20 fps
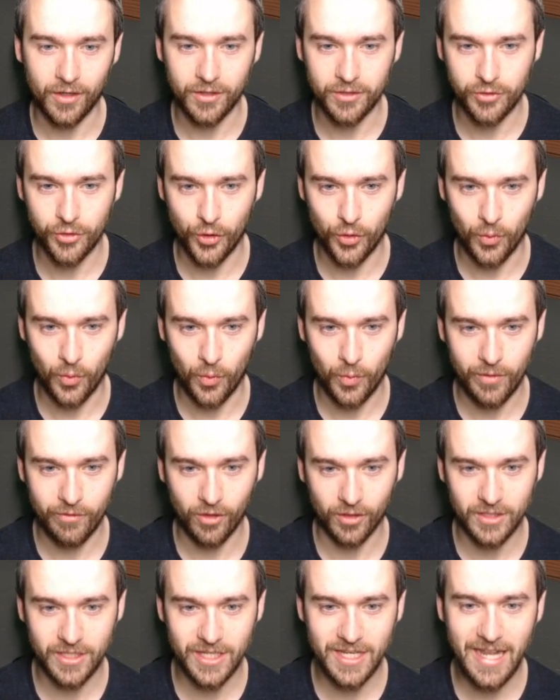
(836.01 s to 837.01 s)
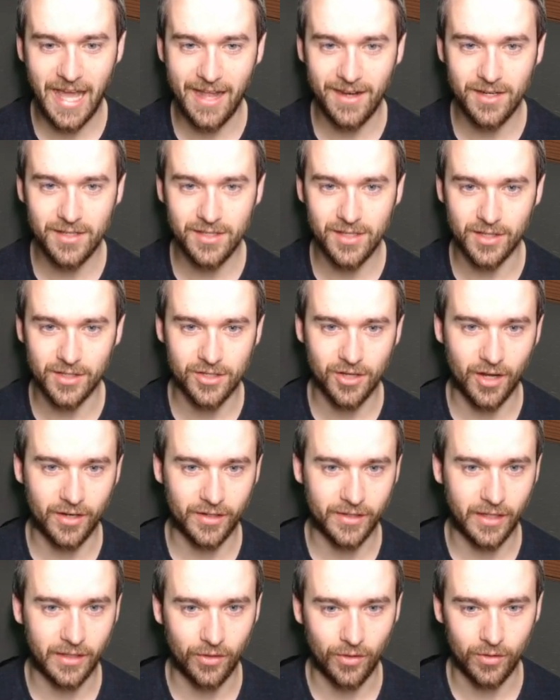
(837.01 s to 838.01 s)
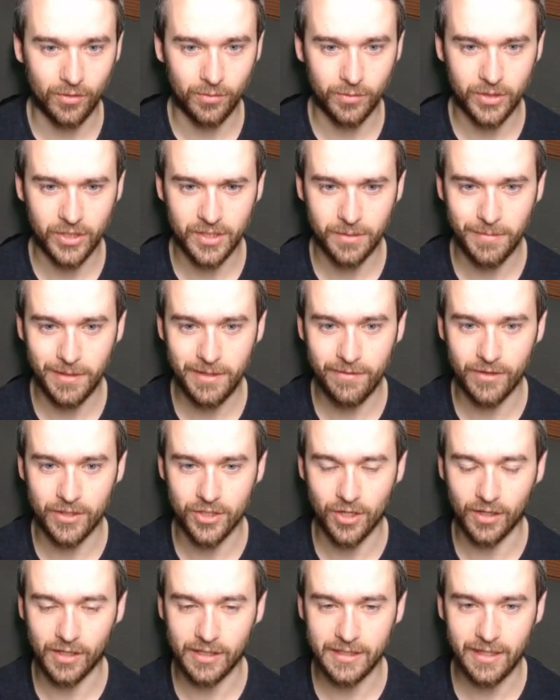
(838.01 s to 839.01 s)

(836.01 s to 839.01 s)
So we've got Dean Henderson starting in goal, which is a bit of a shocker.